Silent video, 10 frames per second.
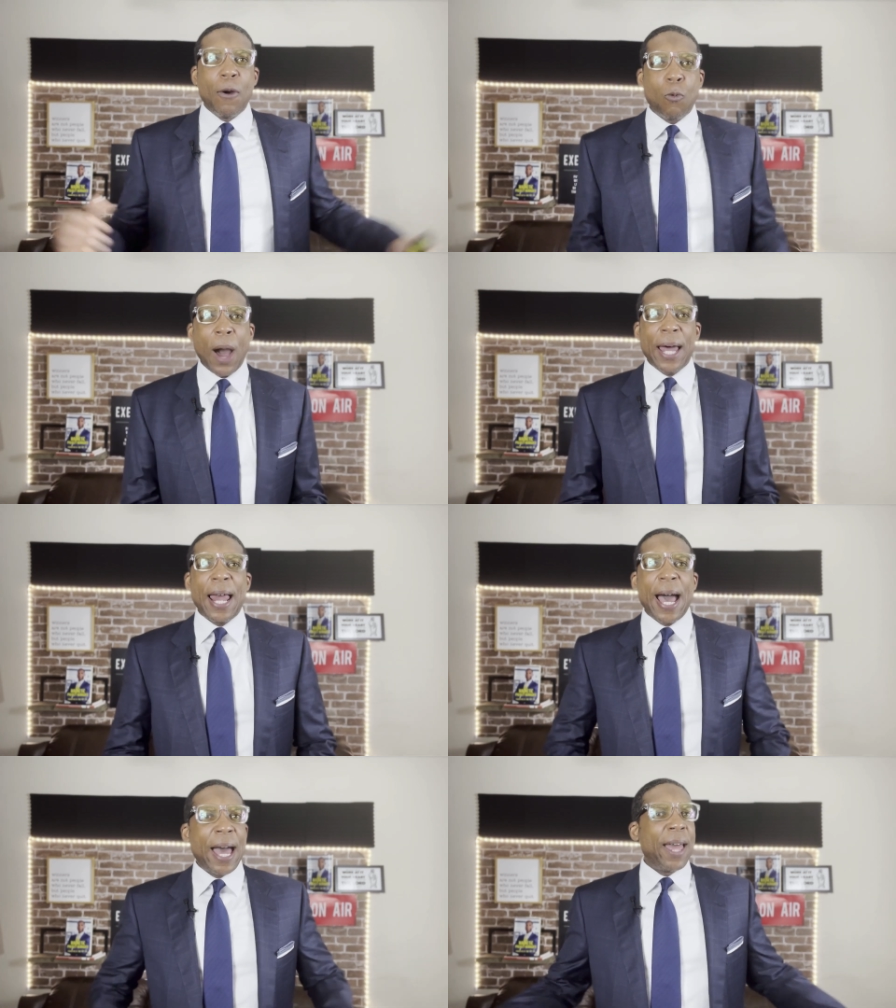
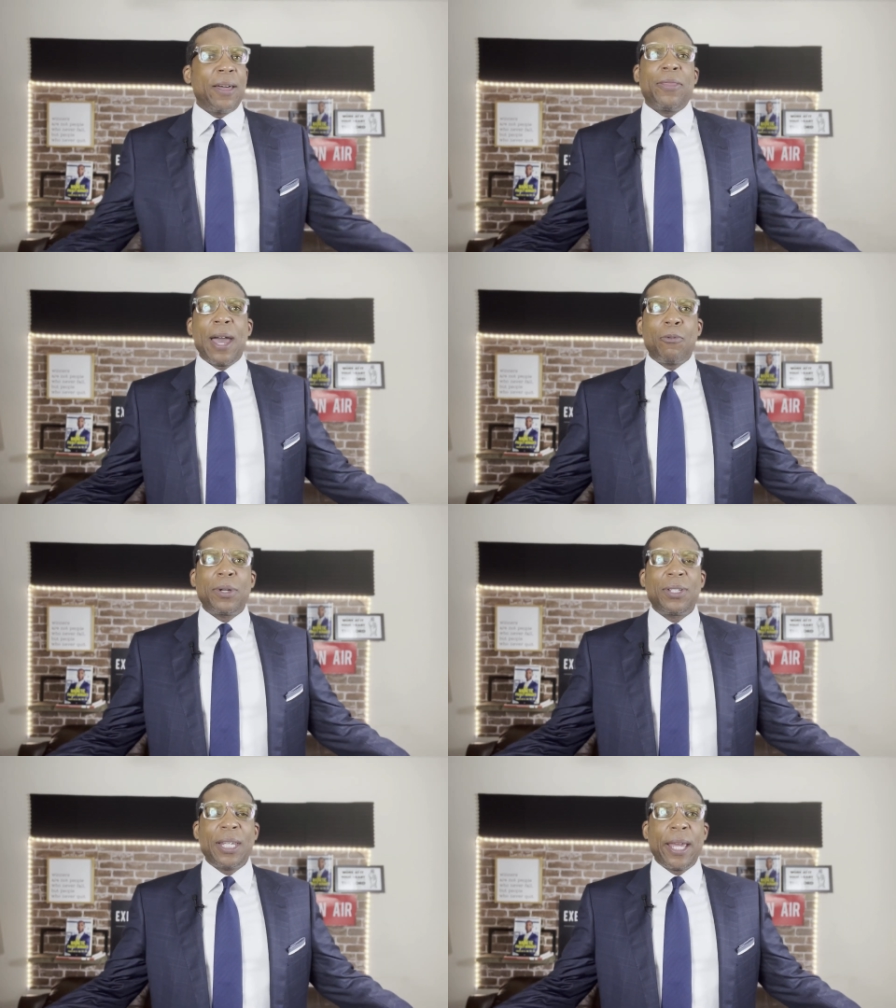Voila, that
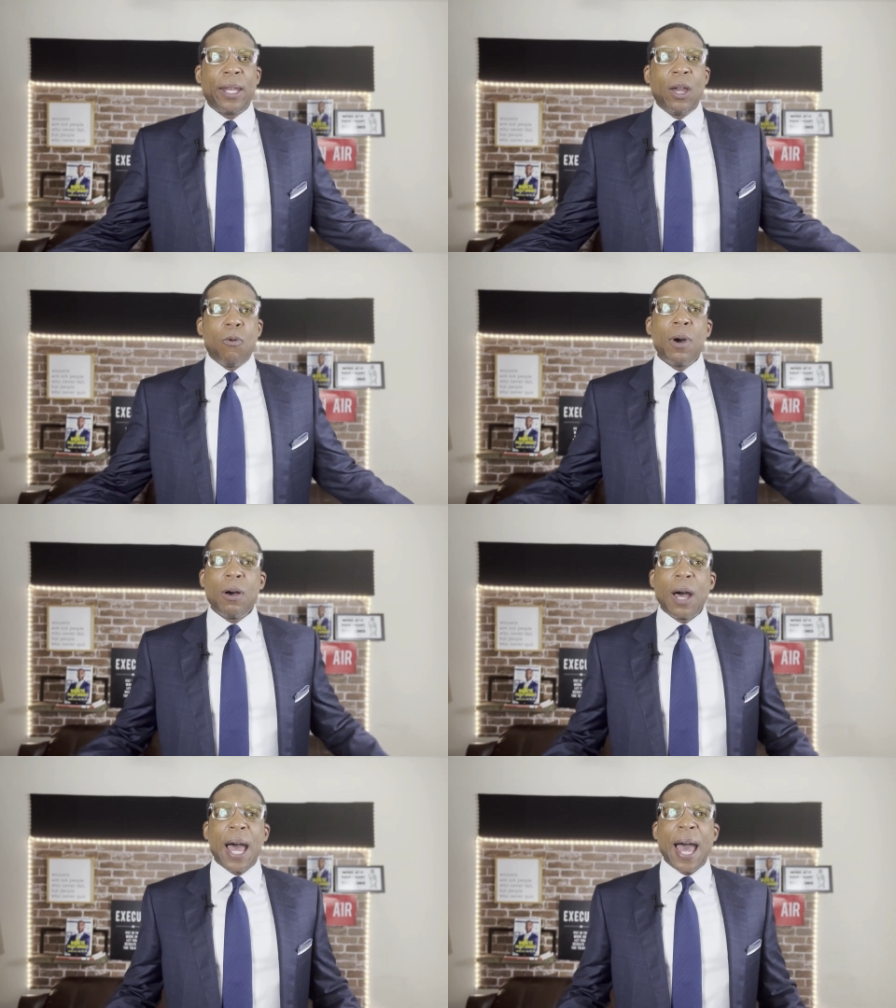was it.
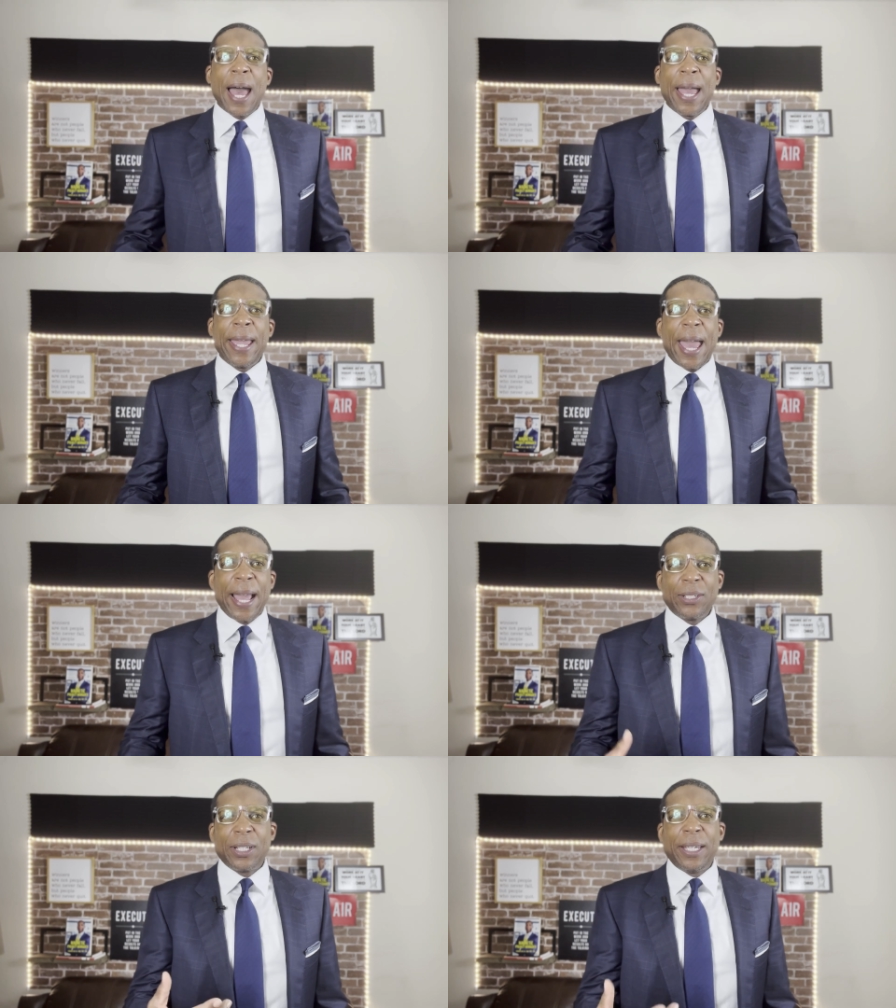Well, I
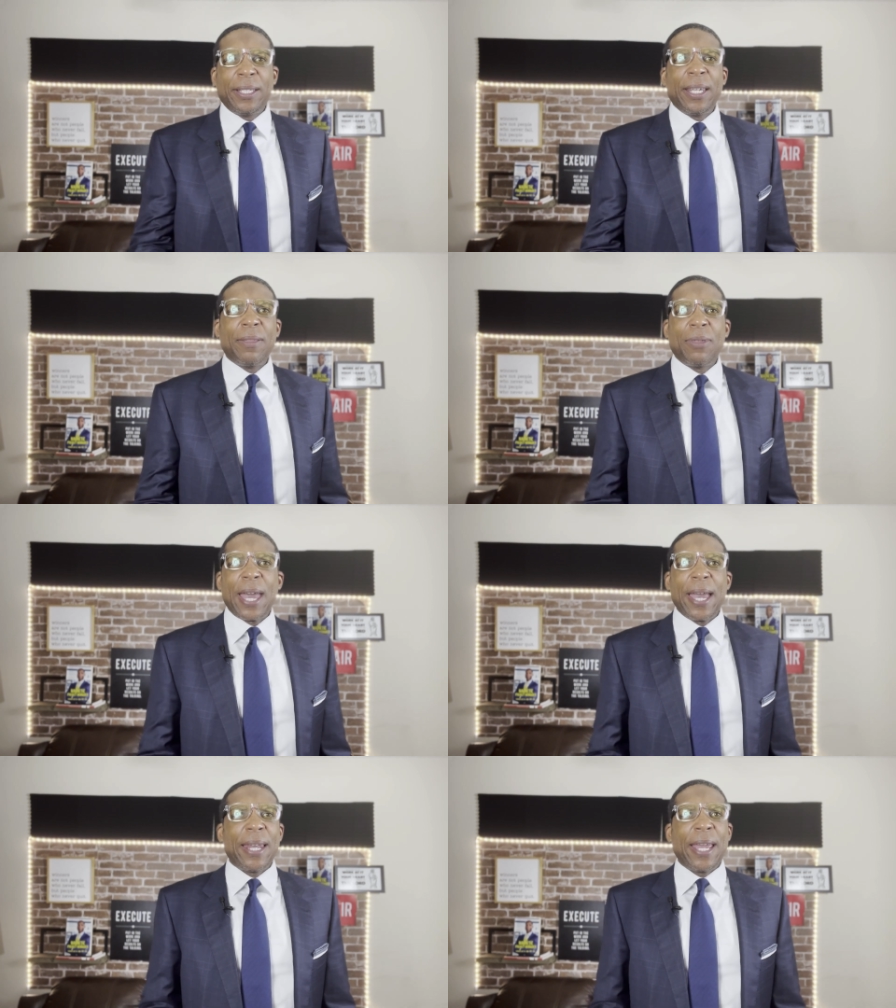actually did
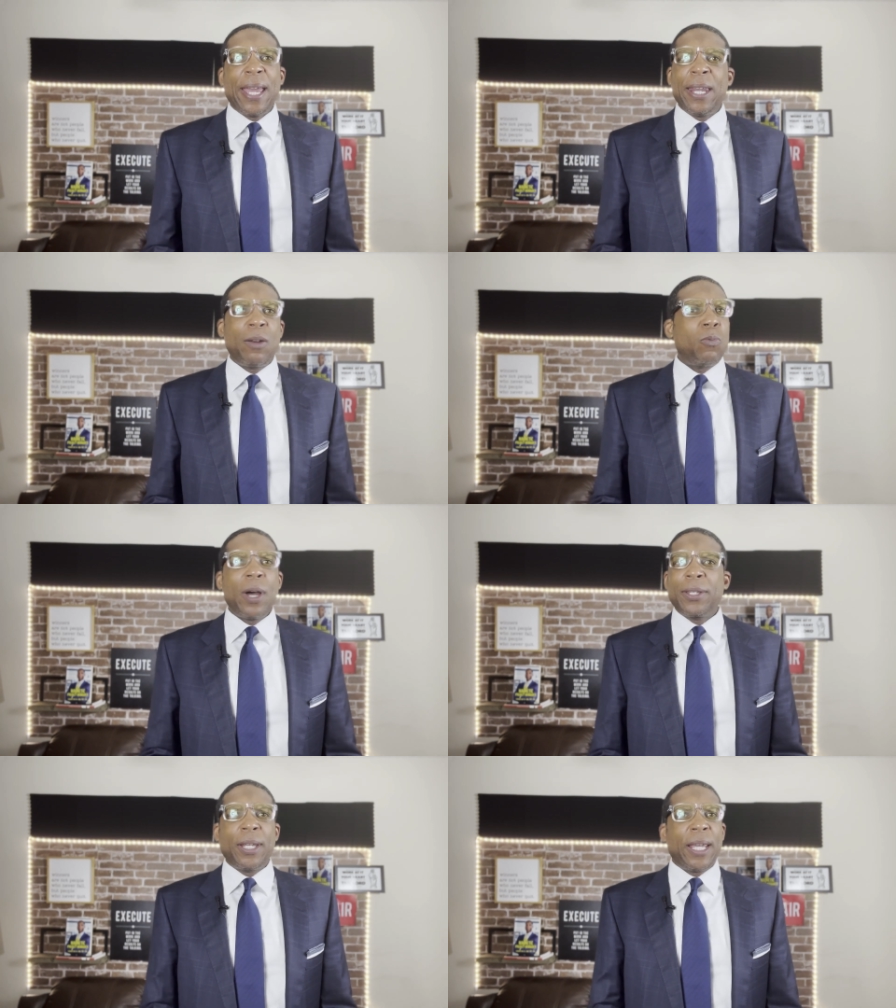that, and it
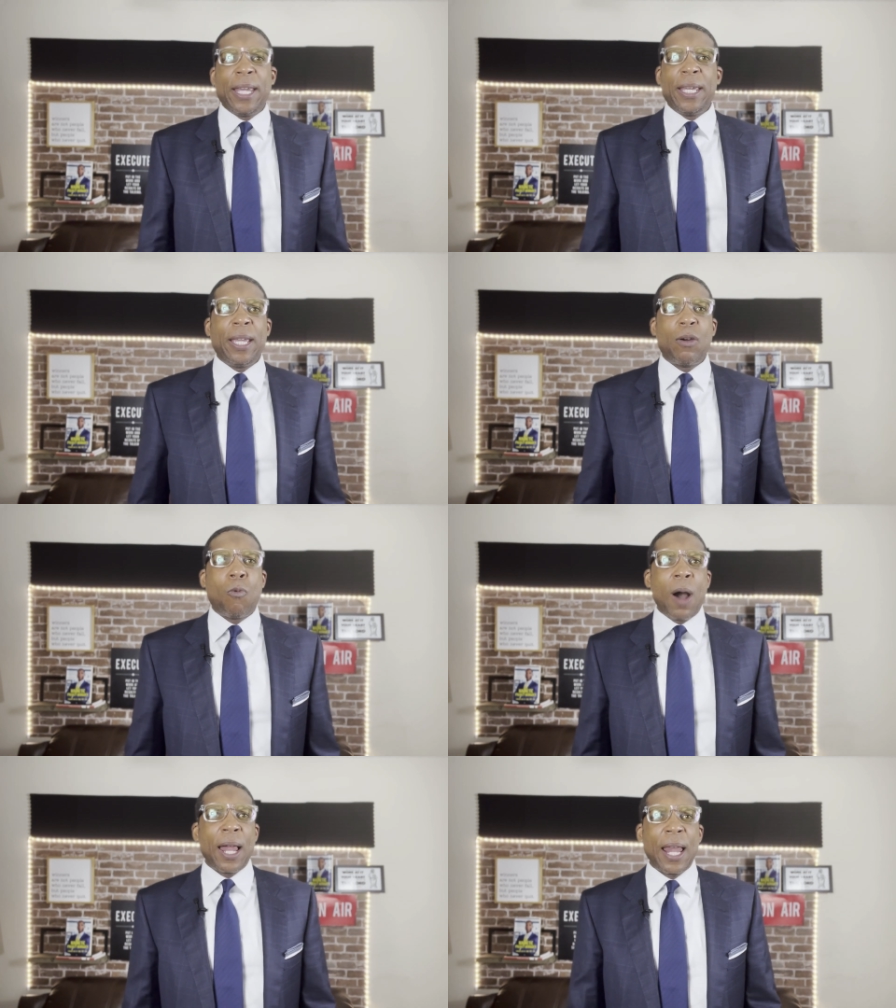wasn't any
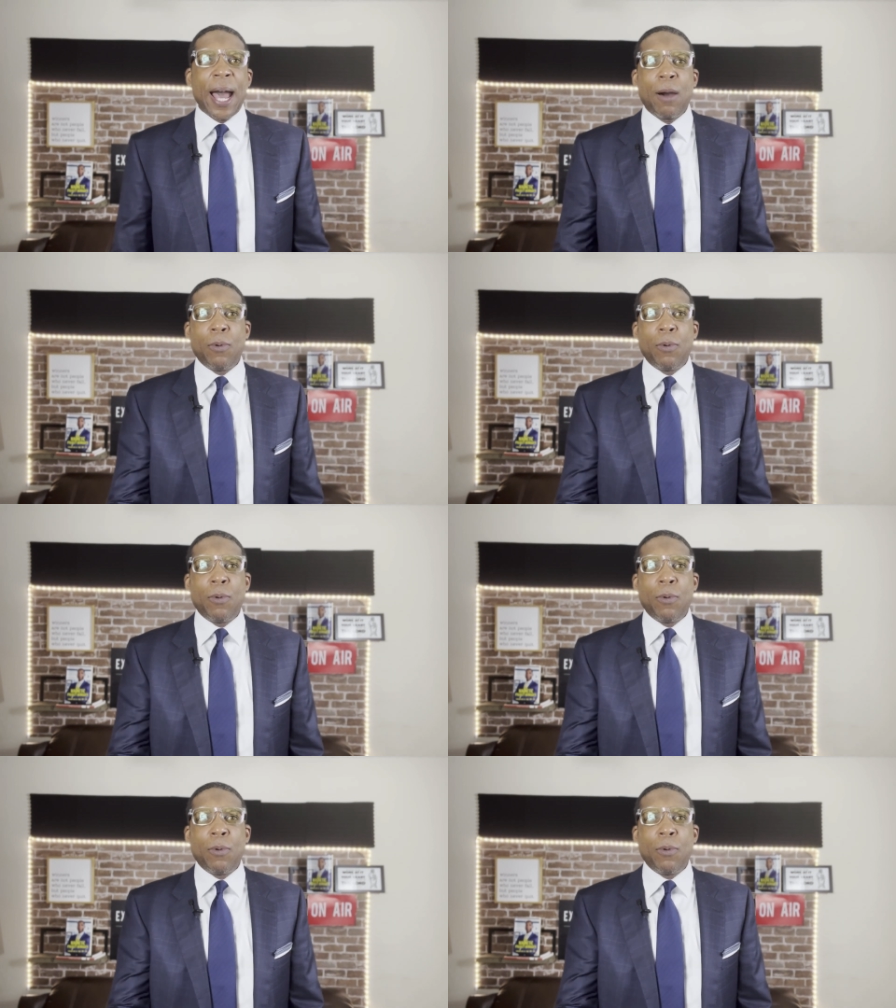voila.